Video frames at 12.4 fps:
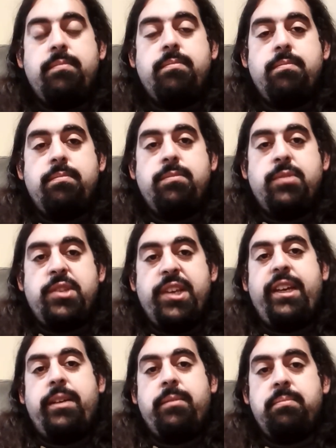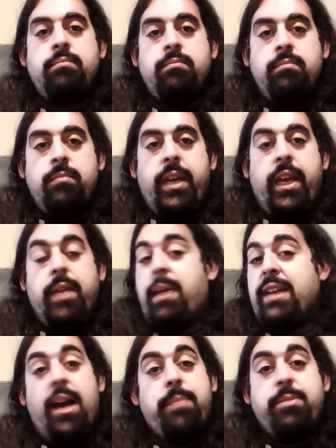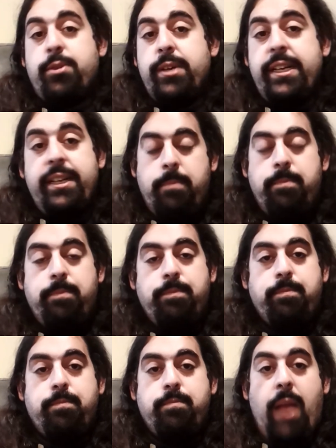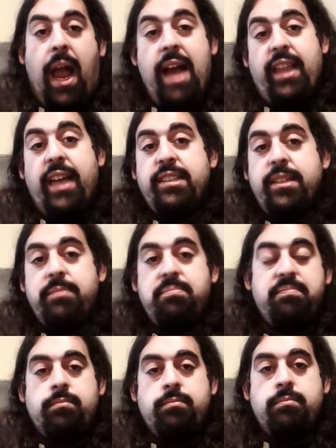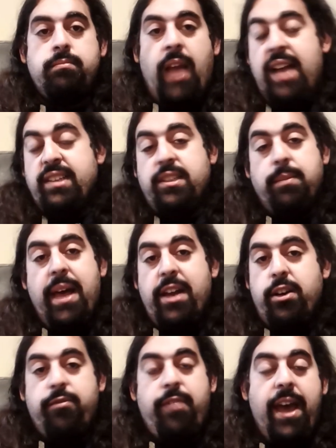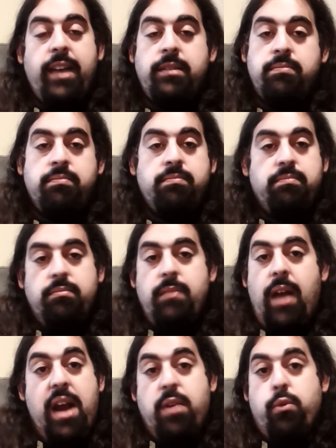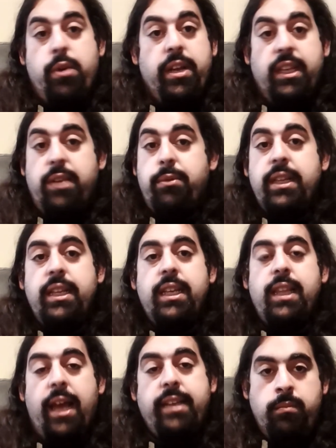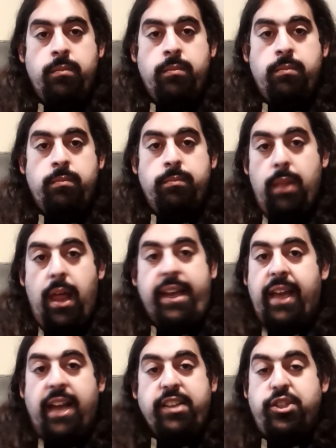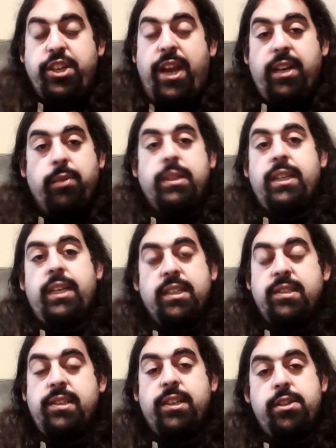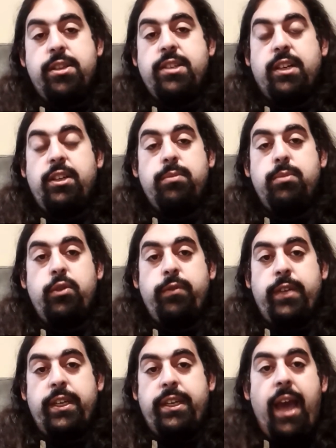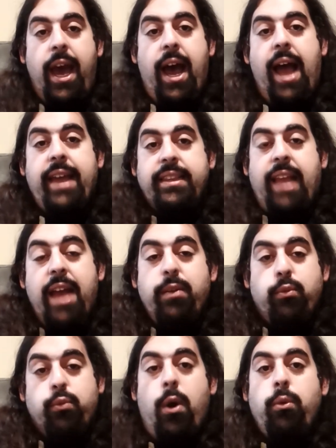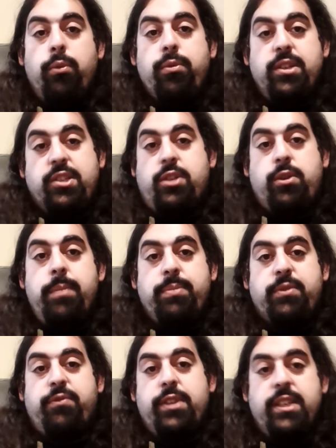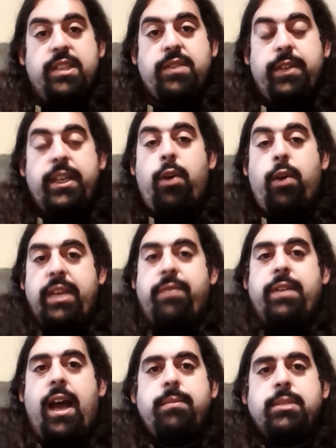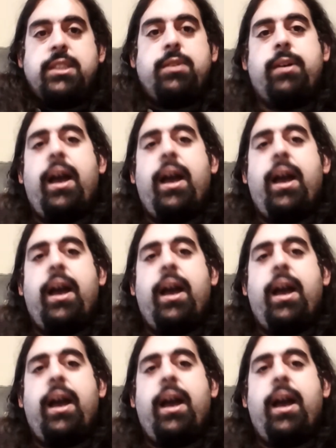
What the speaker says: Sing. In my top 3. I liked it. As a matter of fact, I really, really liked it. Like, I genuinely consider this a good movie. Yeah, I wrote the script for this video, and even I'm still kind of